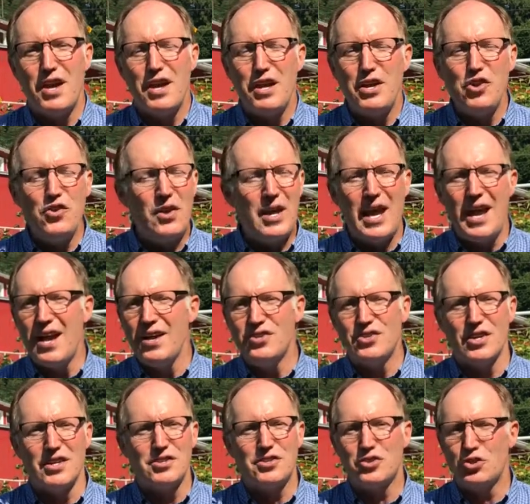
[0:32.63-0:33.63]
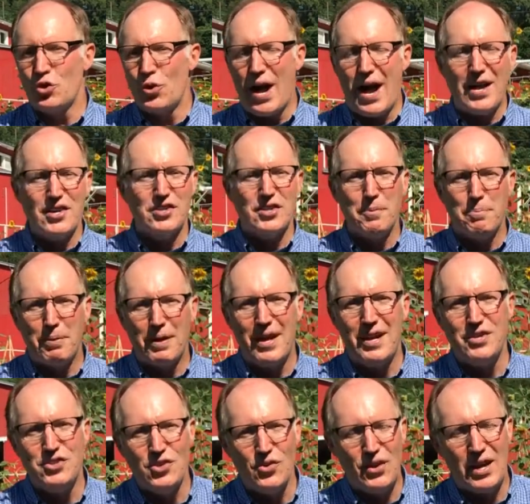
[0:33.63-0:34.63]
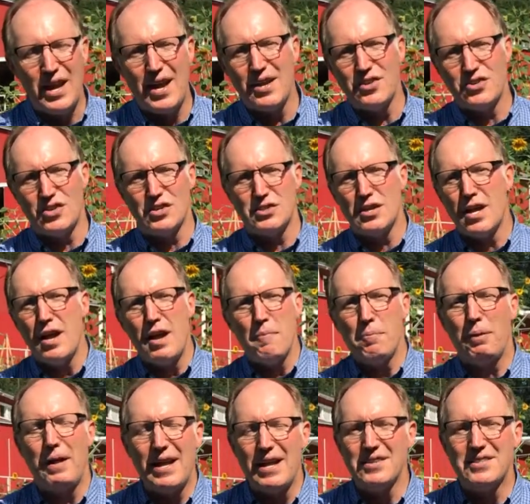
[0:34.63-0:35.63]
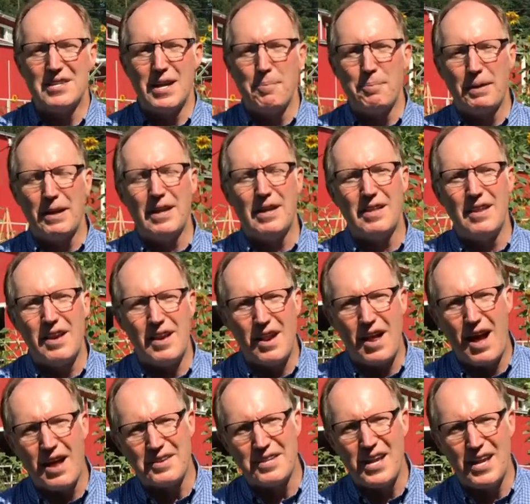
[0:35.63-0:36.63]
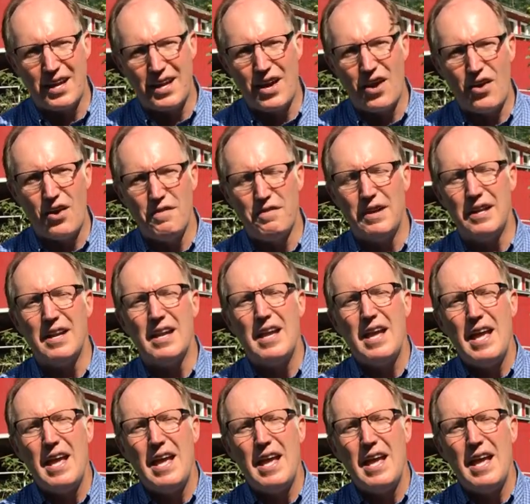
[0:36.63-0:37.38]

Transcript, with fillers: You can't just trash the place. You can't just plant something and then not take care of it.